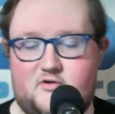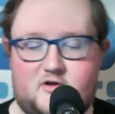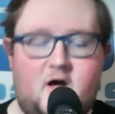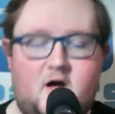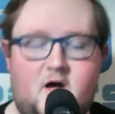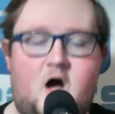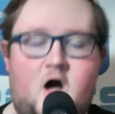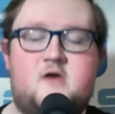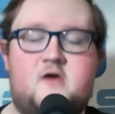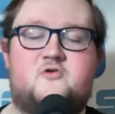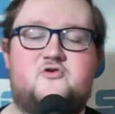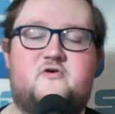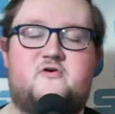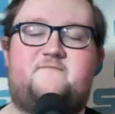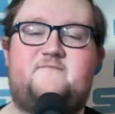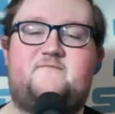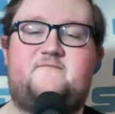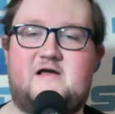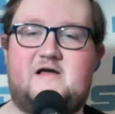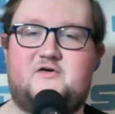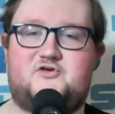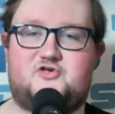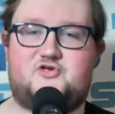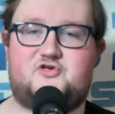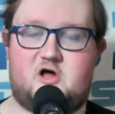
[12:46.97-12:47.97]
Hunter's a
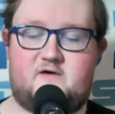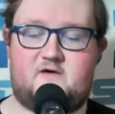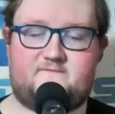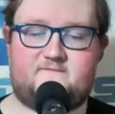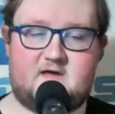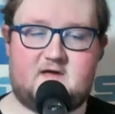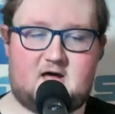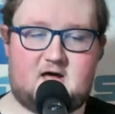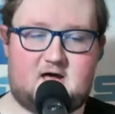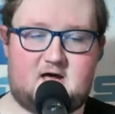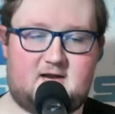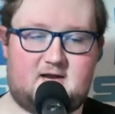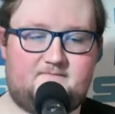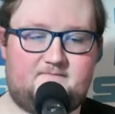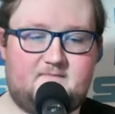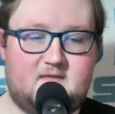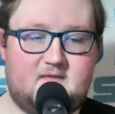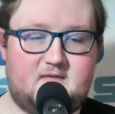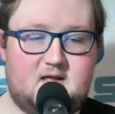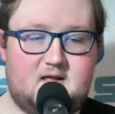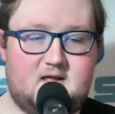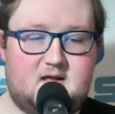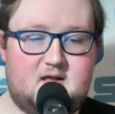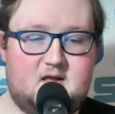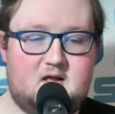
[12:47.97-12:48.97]
face-off guy.
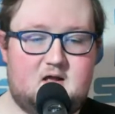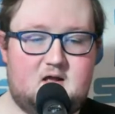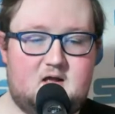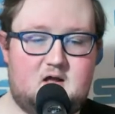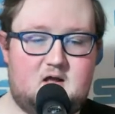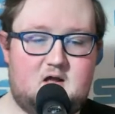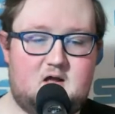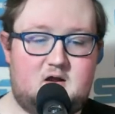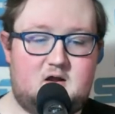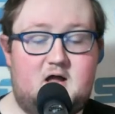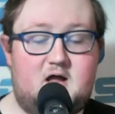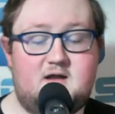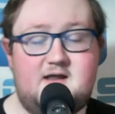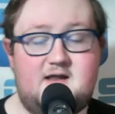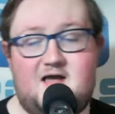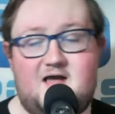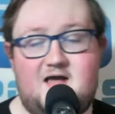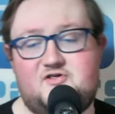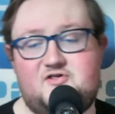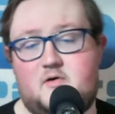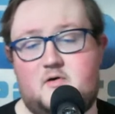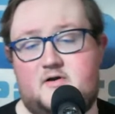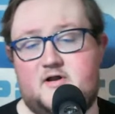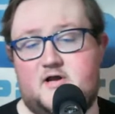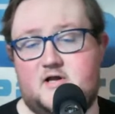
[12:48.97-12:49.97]

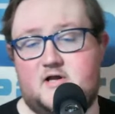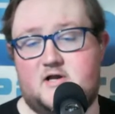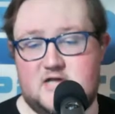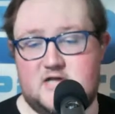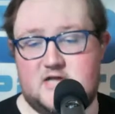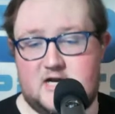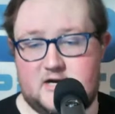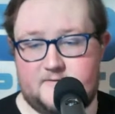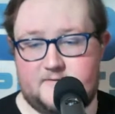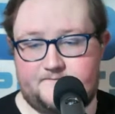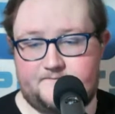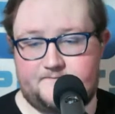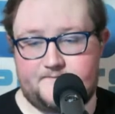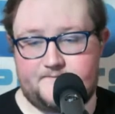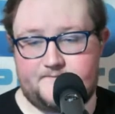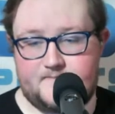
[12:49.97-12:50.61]
Anasio had a good year.